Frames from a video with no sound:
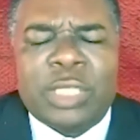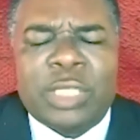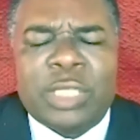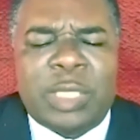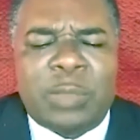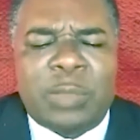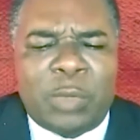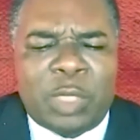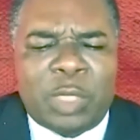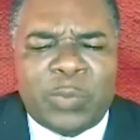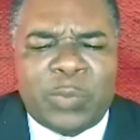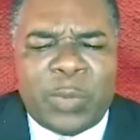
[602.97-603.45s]
It
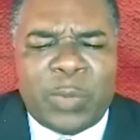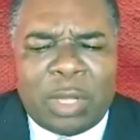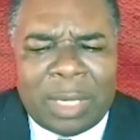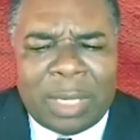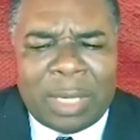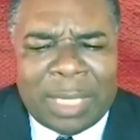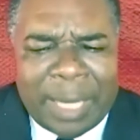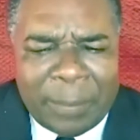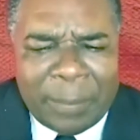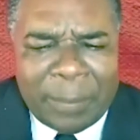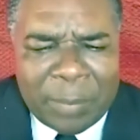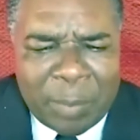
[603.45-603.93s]
must be
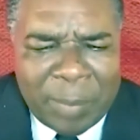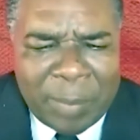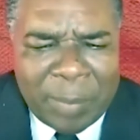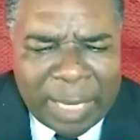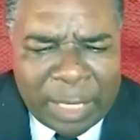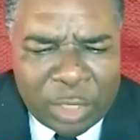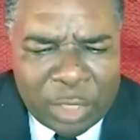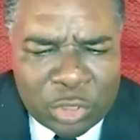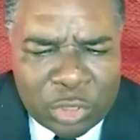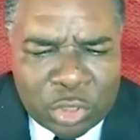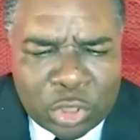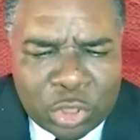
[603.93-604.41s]
condemned by
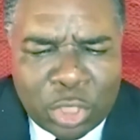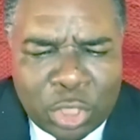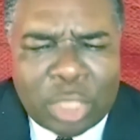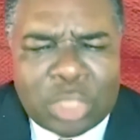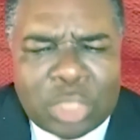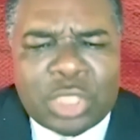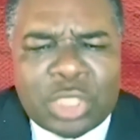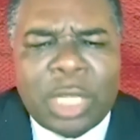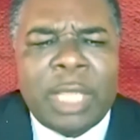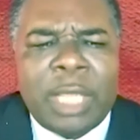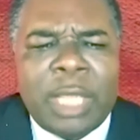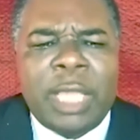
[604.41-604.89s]
the church.
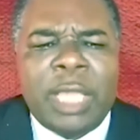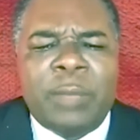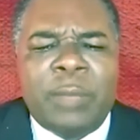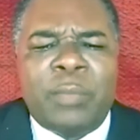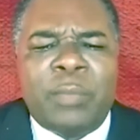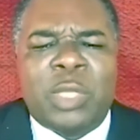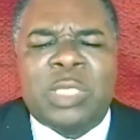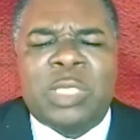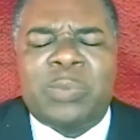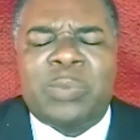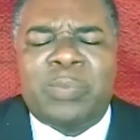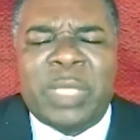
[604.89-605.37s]
It
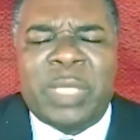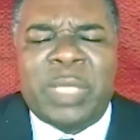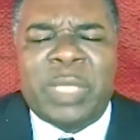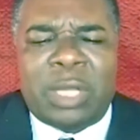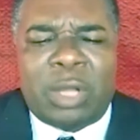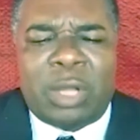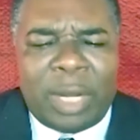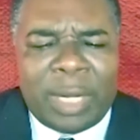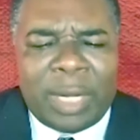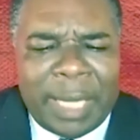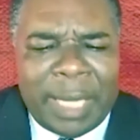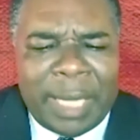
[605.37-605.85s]
must be
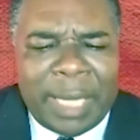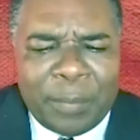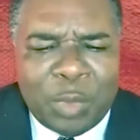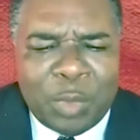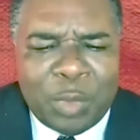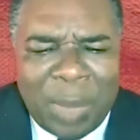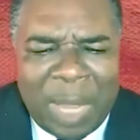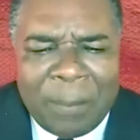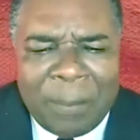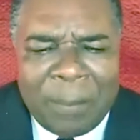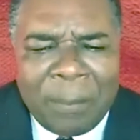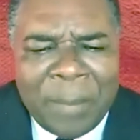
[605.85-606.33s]
condemned
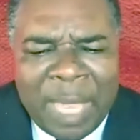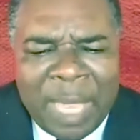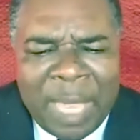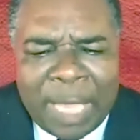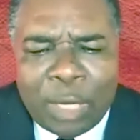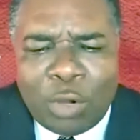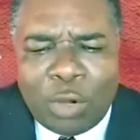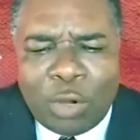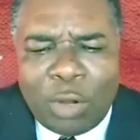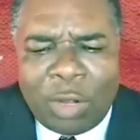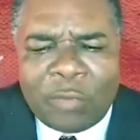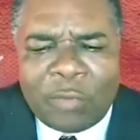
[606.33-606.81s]
by men
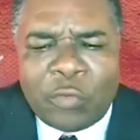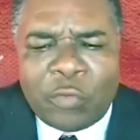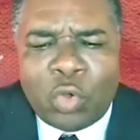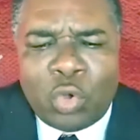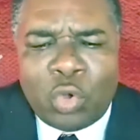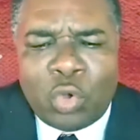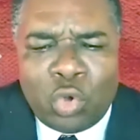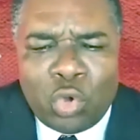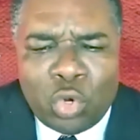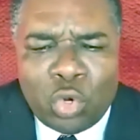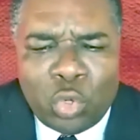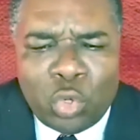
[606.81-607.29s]
of
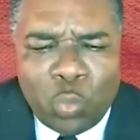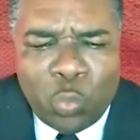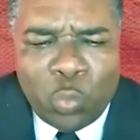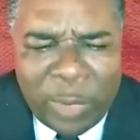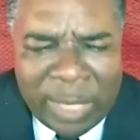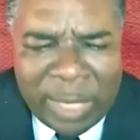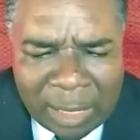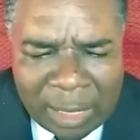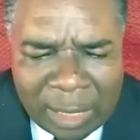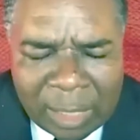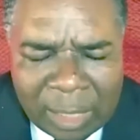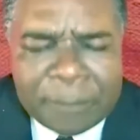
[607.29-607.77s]

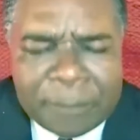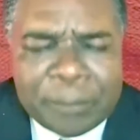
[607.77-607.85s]
goodwill.